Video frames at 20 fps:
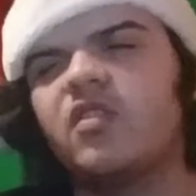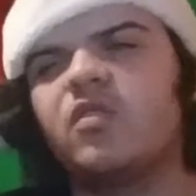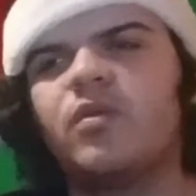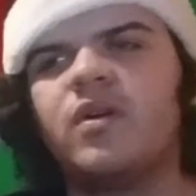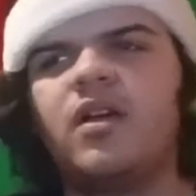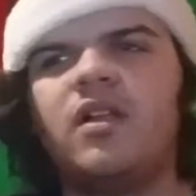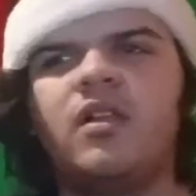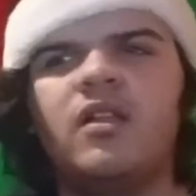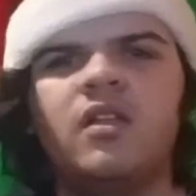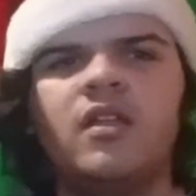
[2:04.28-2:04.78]
as
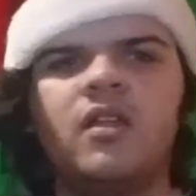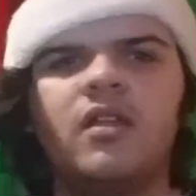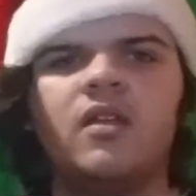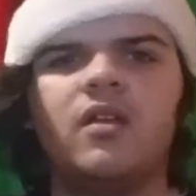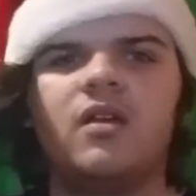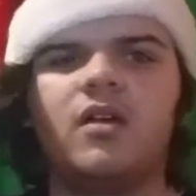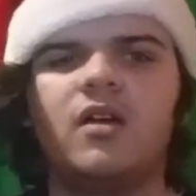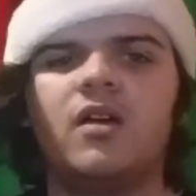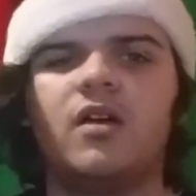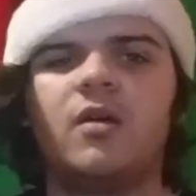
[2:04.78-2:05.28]
well.
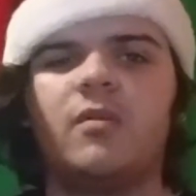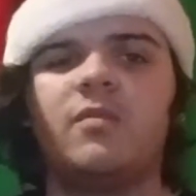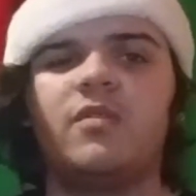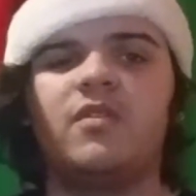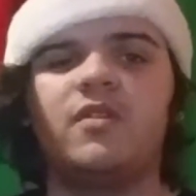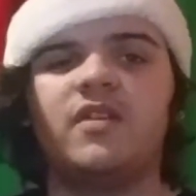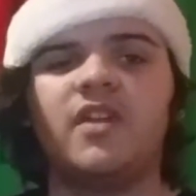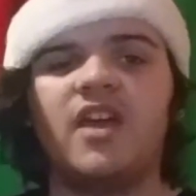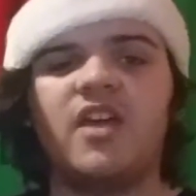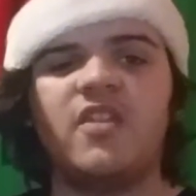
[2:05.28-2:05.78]
Thank
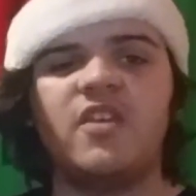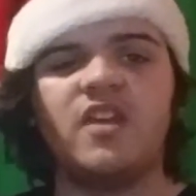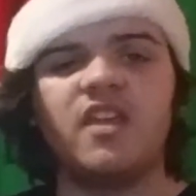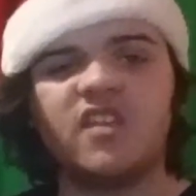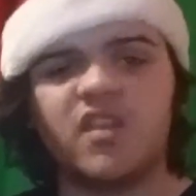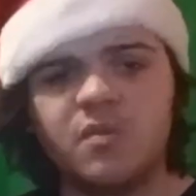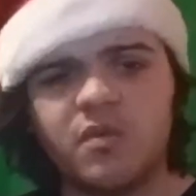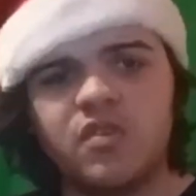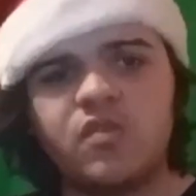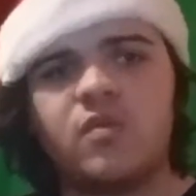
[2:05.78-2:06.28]
you
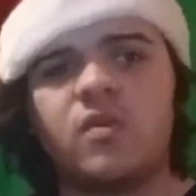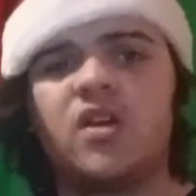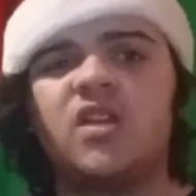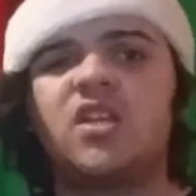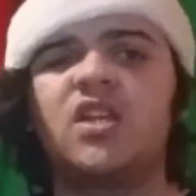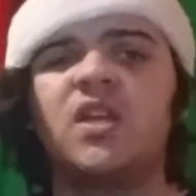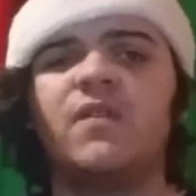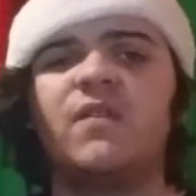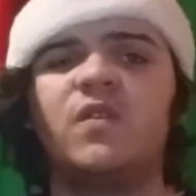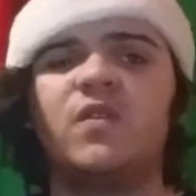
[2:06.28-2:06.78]
guys so much for
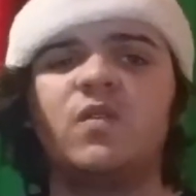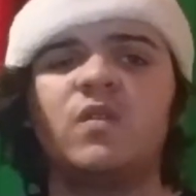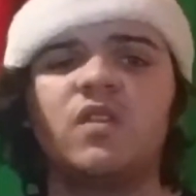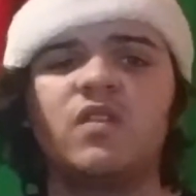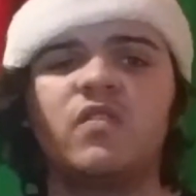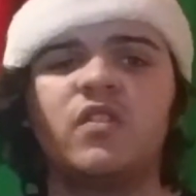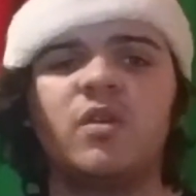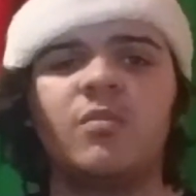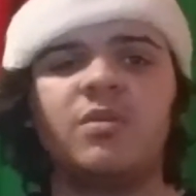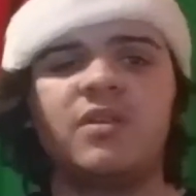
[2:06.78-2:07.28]
watching. If you enjoyed
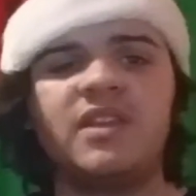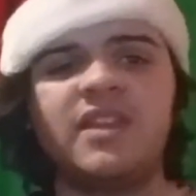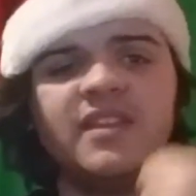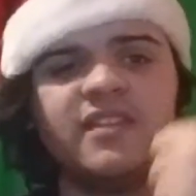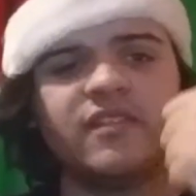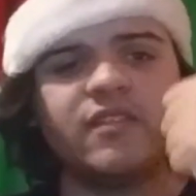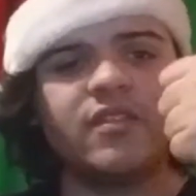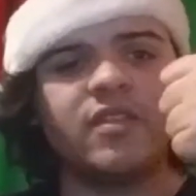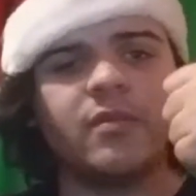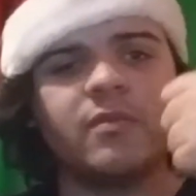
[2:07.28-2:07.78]
this video, please
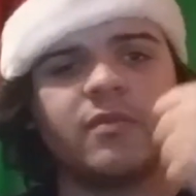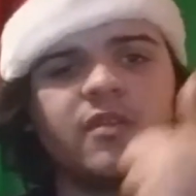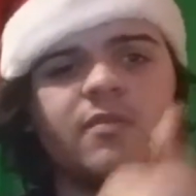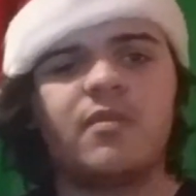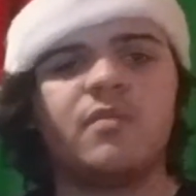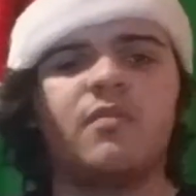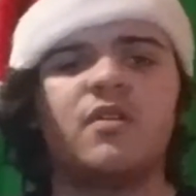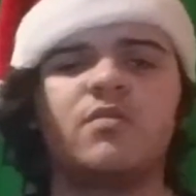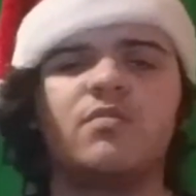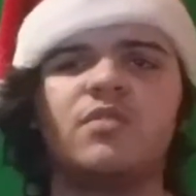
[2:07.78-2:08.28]
give it a thumbs up.
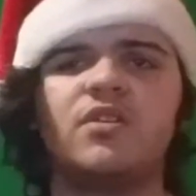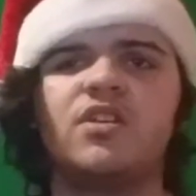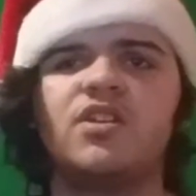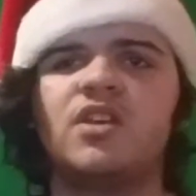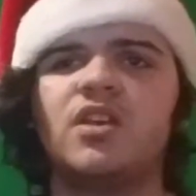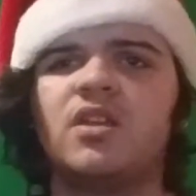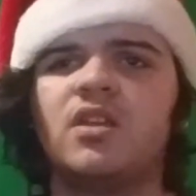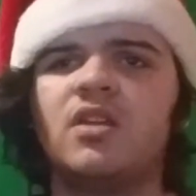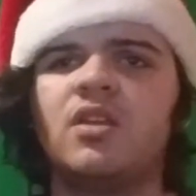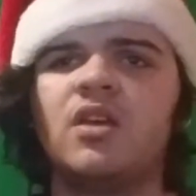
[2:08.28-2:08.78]
It's much
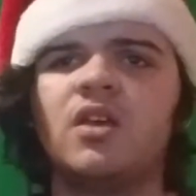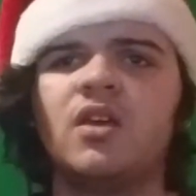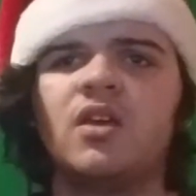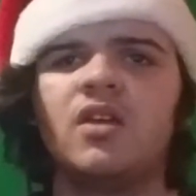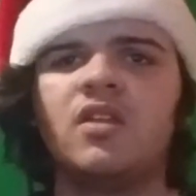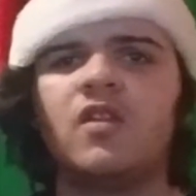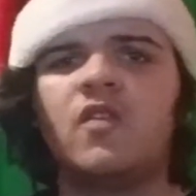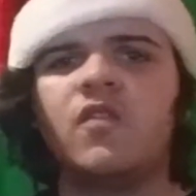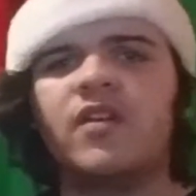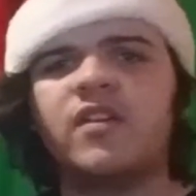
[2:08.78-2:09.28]
appreciated.
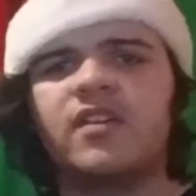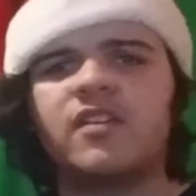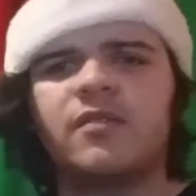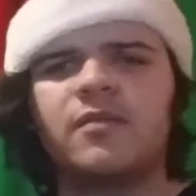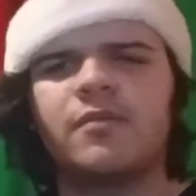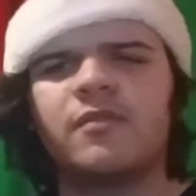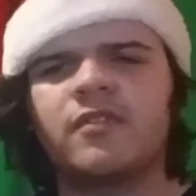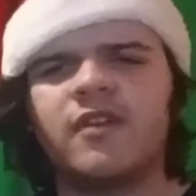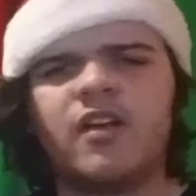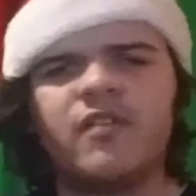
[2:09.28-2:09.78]
Don't forget to
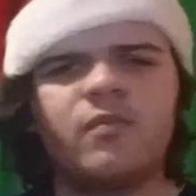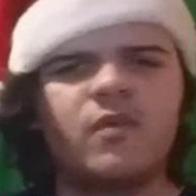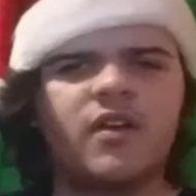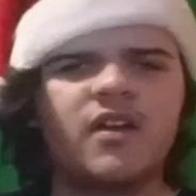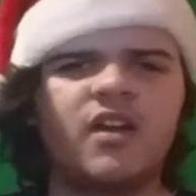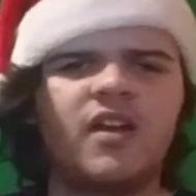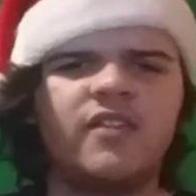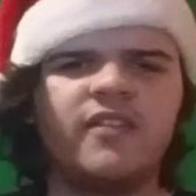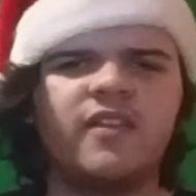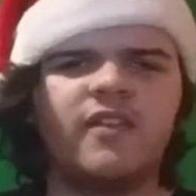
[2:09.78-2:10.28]
subscribe for more
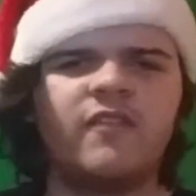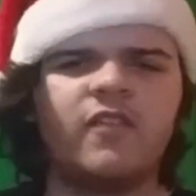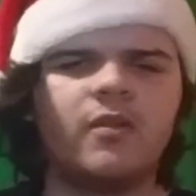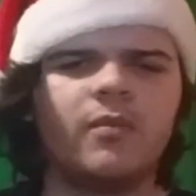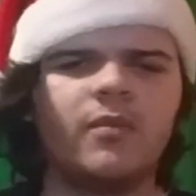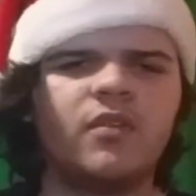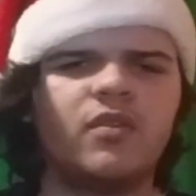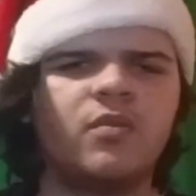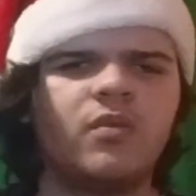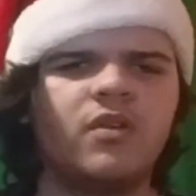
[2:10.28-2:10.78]
content.
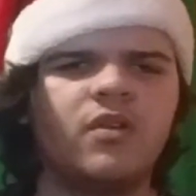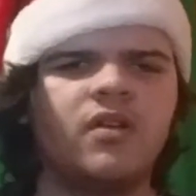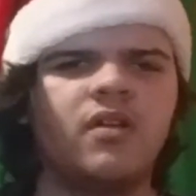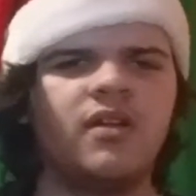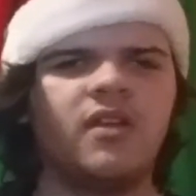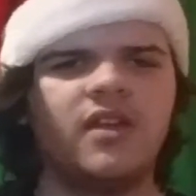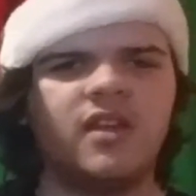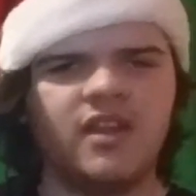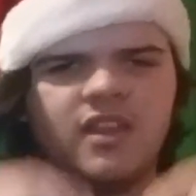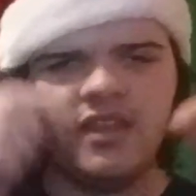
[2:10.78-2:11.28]
Follow me on Twitter
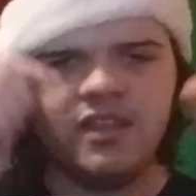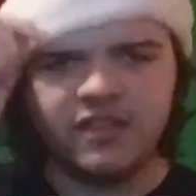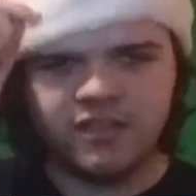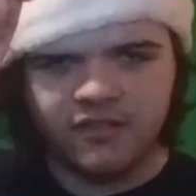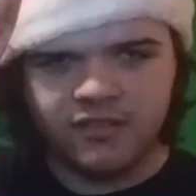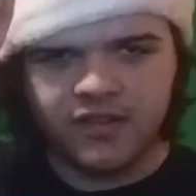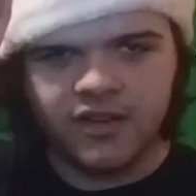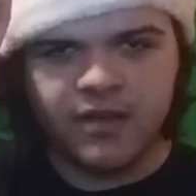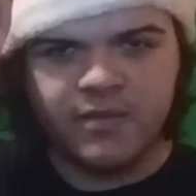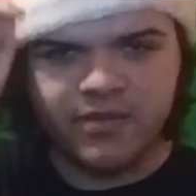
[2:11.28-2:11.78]
and
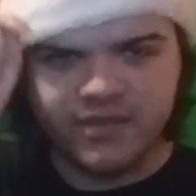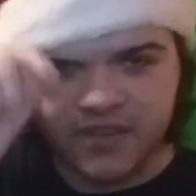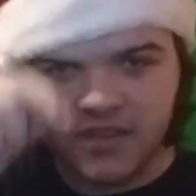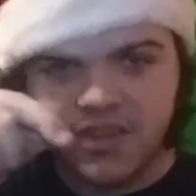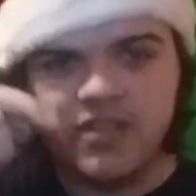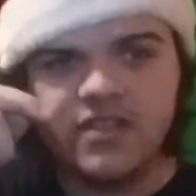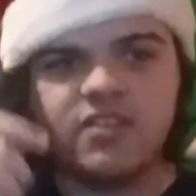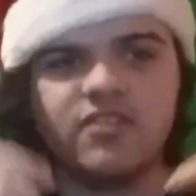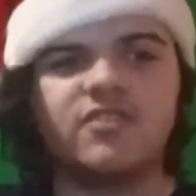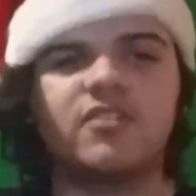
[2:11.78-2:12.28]
Instagram. It's
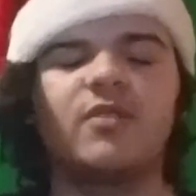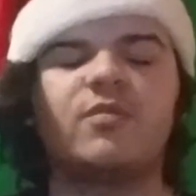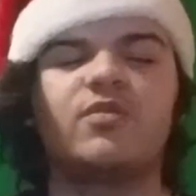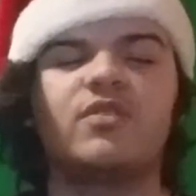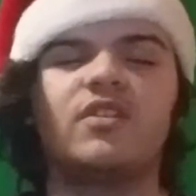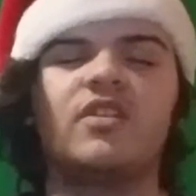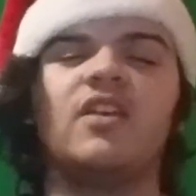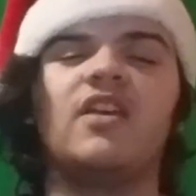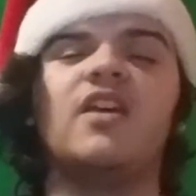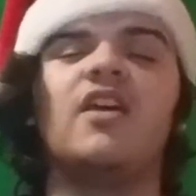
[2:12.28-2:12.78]
in the
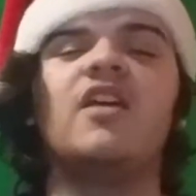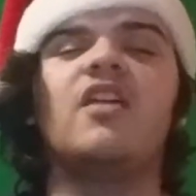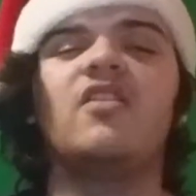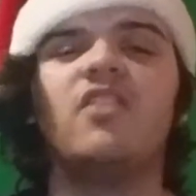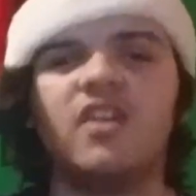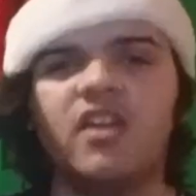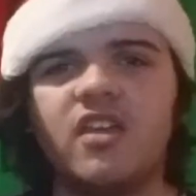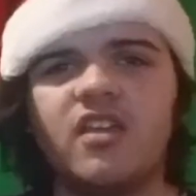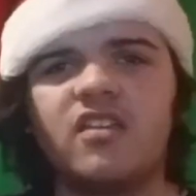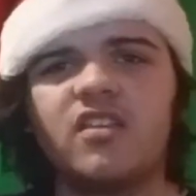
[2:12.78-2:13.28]
description.
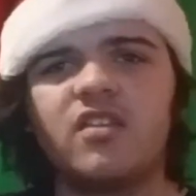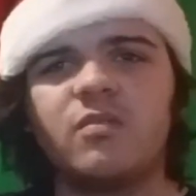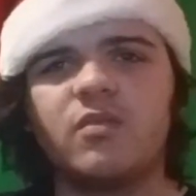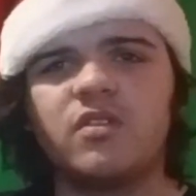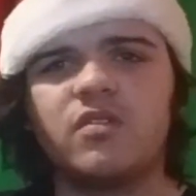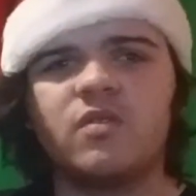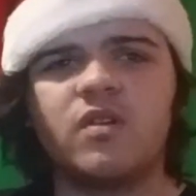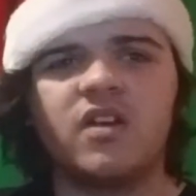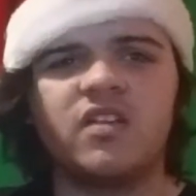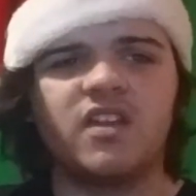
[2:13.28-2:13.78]
Thank you guys so much
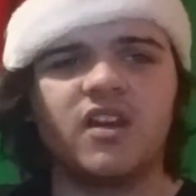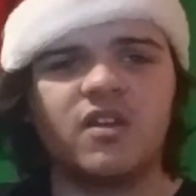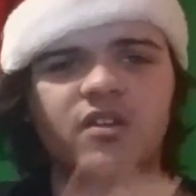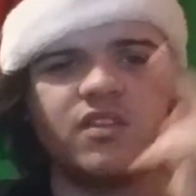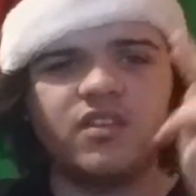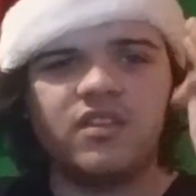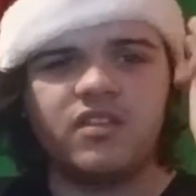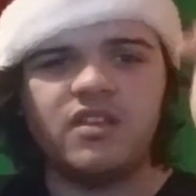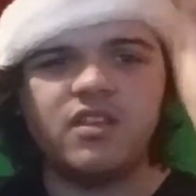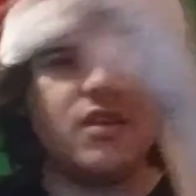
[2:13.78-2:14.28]
for watching, and I'll
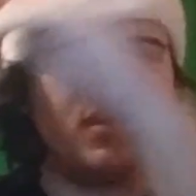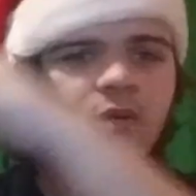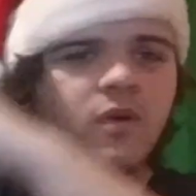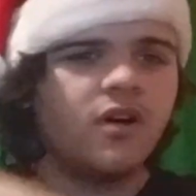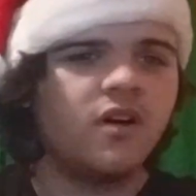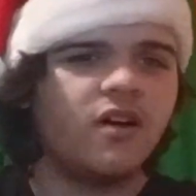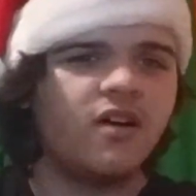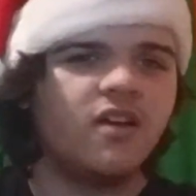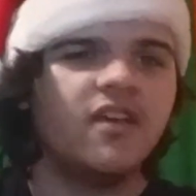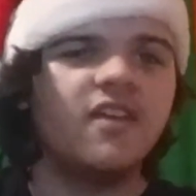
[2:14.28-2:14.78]
see you
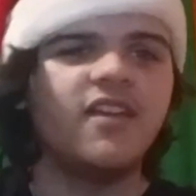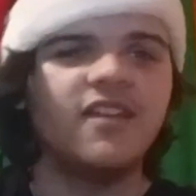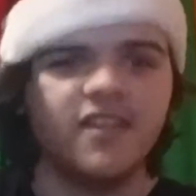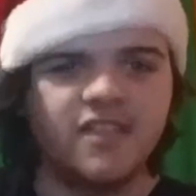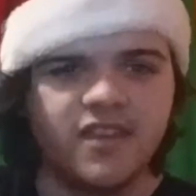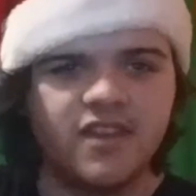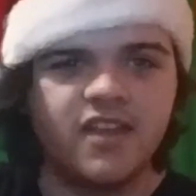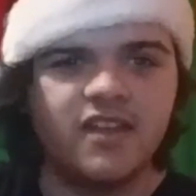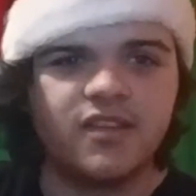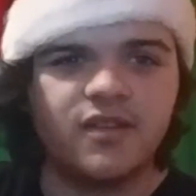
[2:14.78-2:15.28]
all in
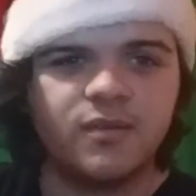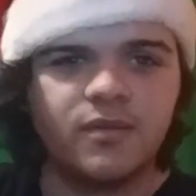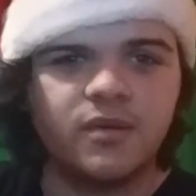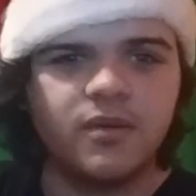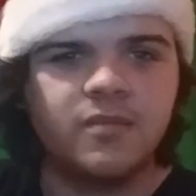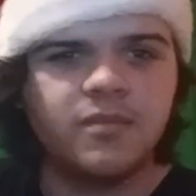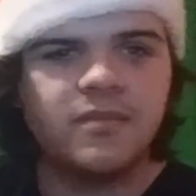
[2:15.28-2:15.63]
the next one.